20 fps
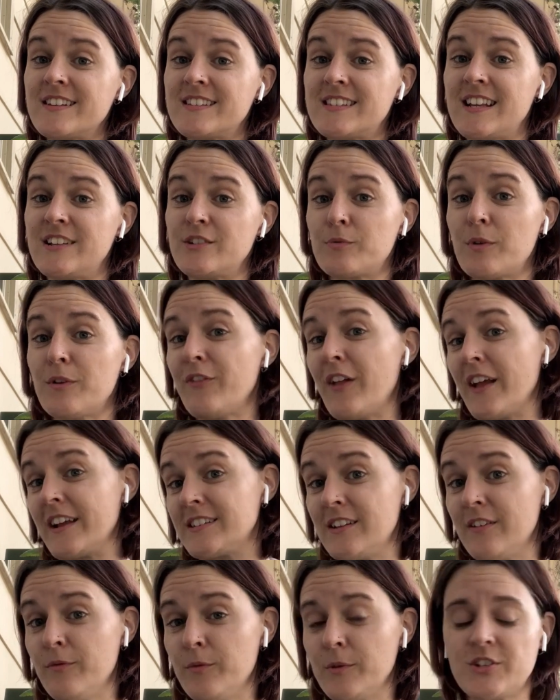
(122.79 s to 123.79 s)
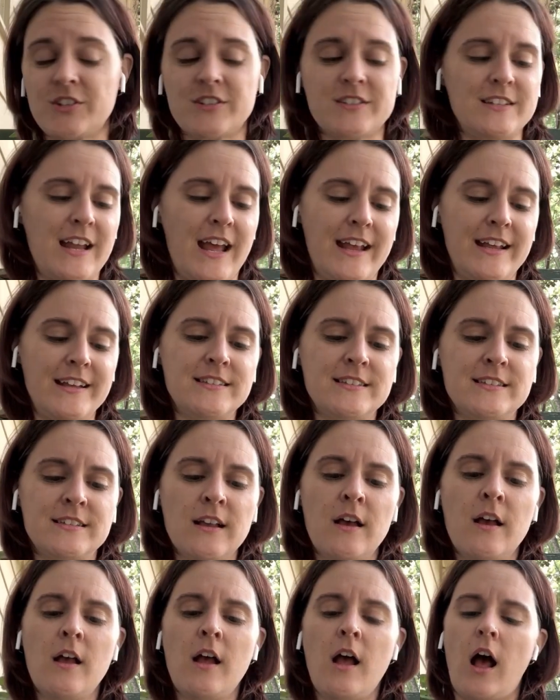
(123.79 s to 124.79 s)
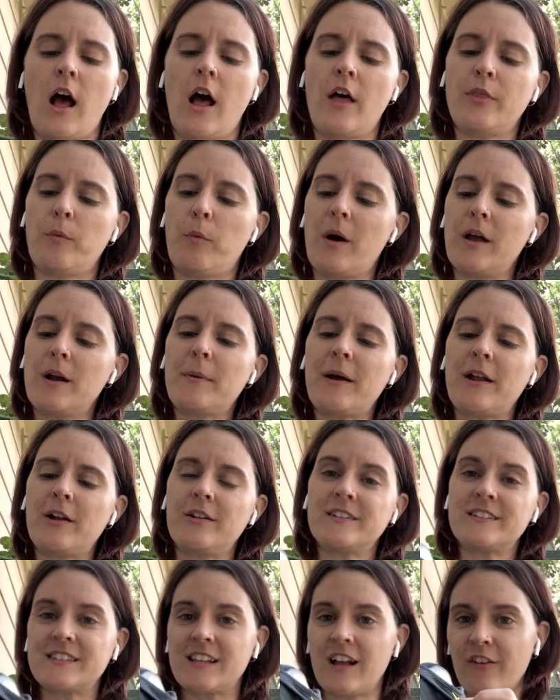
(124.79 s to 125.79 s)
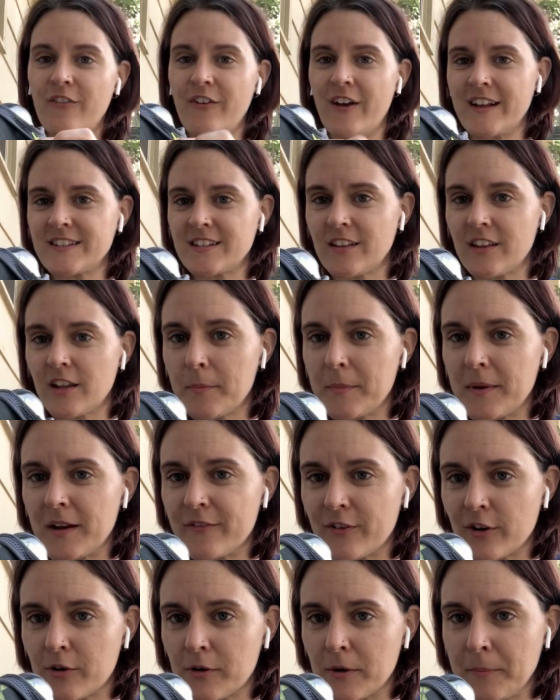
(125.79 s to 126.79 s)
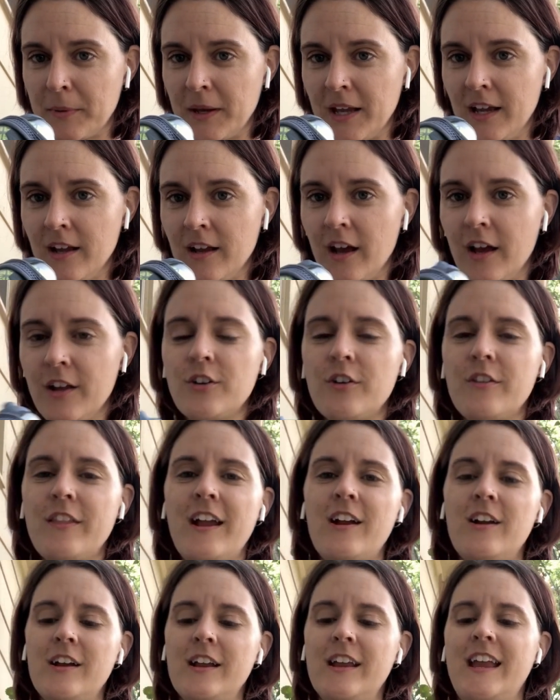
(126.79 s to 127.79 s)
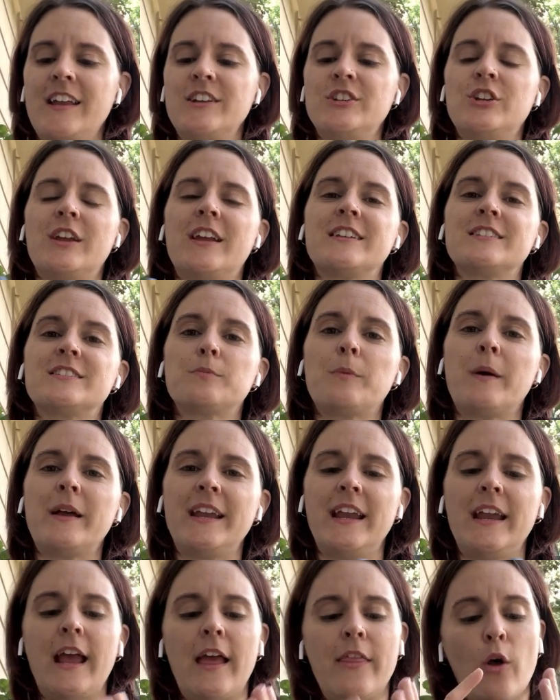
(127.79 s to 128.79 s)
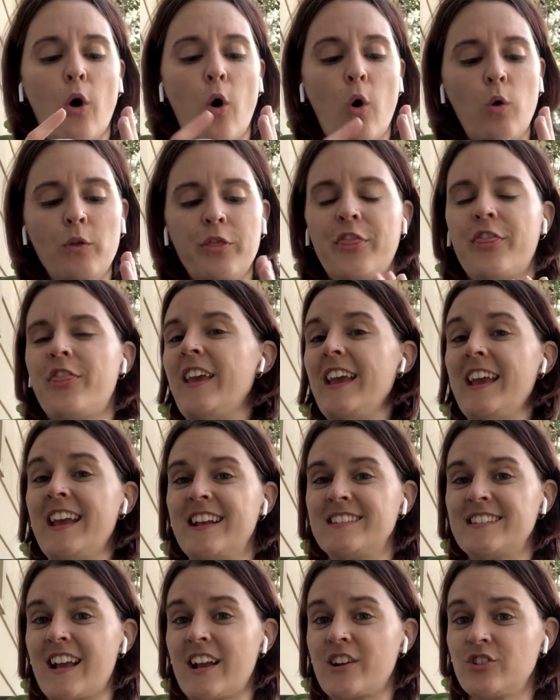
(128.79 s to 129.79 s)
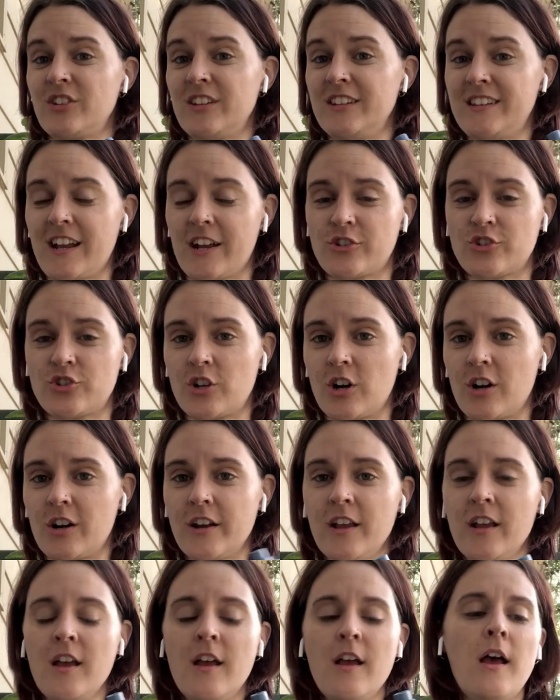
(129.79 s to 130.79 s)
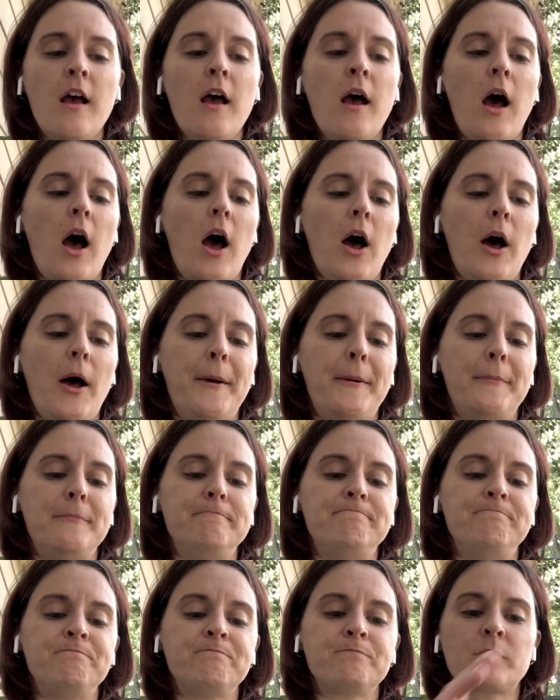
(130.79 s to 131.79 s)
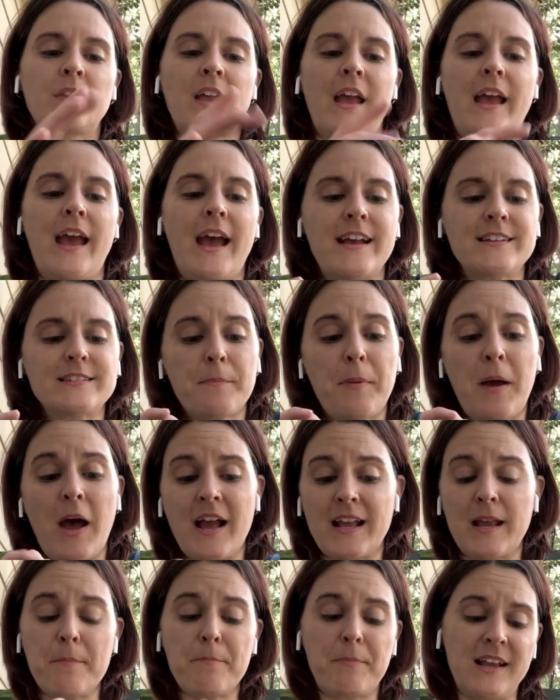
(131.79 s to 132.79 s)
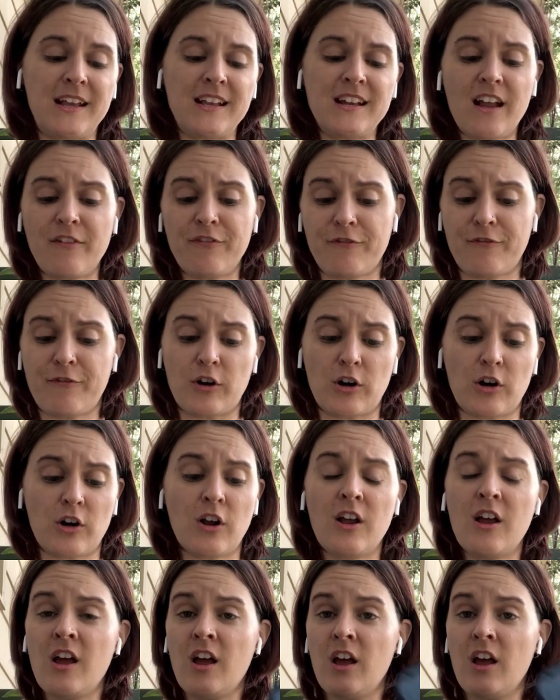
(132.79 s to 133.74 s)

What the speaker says: this is reflective, which is nice. The water bottle itself has a little bit of a grippy under there in case you get sweaty, and the whole thing is actually textured. It has a pocket big enough for